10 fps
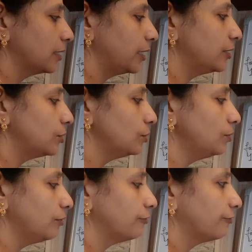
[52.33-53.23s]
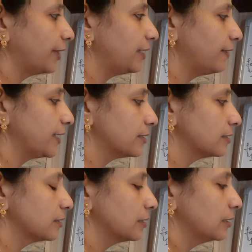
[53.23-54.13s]
into
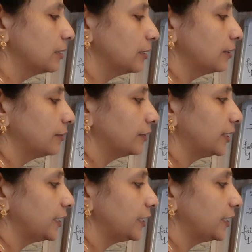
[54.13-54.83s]
5x, that